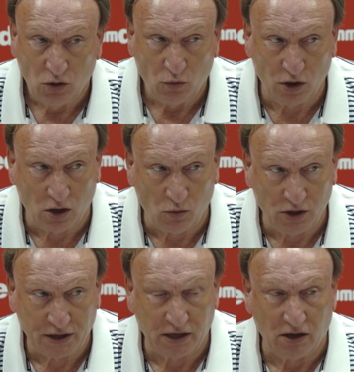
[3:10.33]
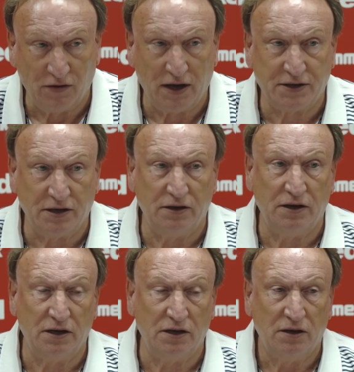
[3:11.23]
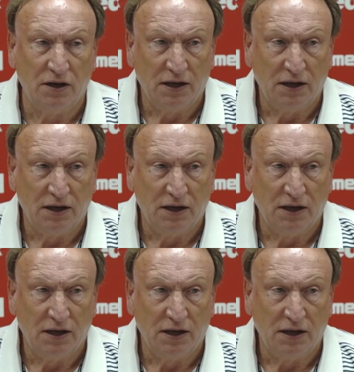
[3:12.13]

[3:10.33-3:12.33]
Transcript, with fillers: we are working on that, and uh,